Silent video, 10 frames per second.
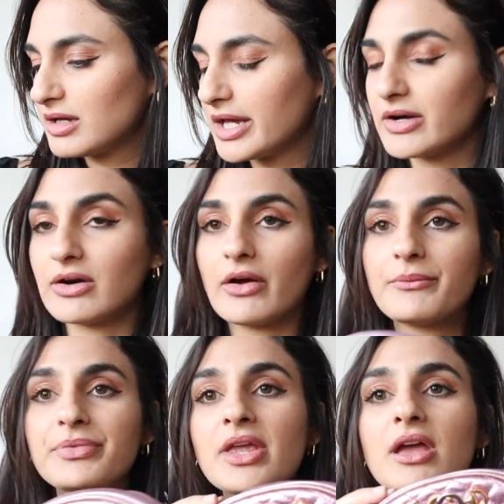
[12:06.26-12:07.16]
I don't
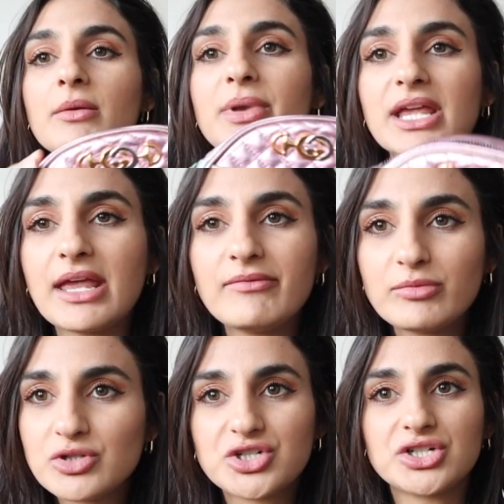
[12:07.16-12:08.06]
know, but it came
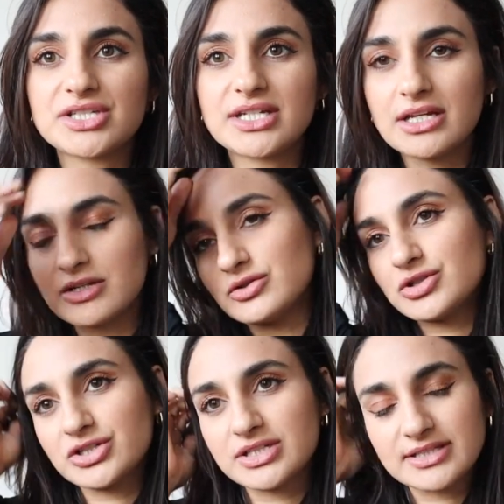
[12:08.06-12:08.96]
from New Jersey, and New
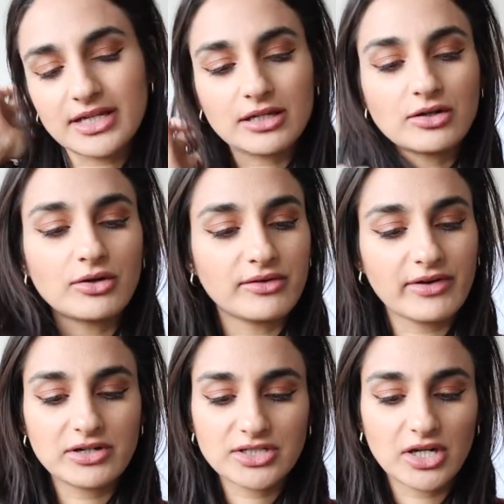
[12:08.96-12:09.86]
Jersey's like a
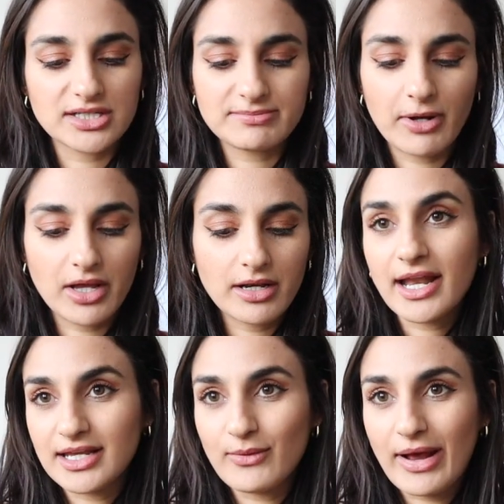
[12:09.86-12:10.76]
coronavirus hotspot.
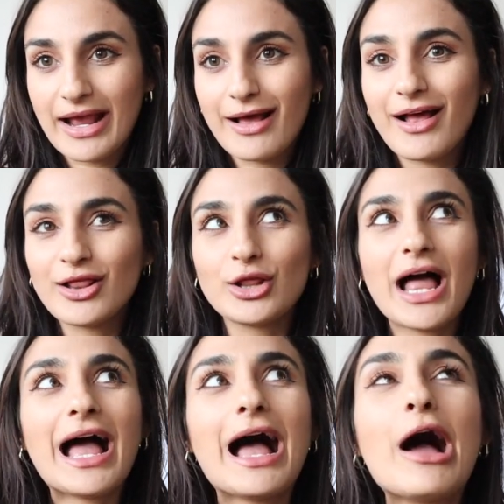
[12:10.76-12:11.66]
Anyway,
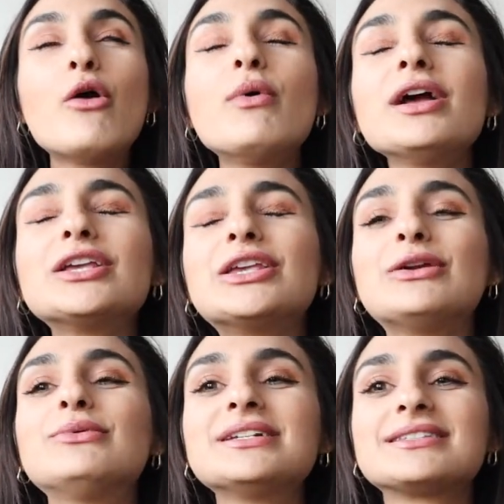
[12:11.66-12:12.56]
how
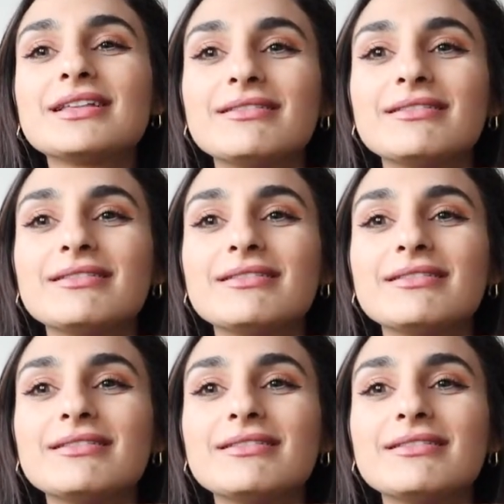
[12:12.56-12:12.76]
cute is the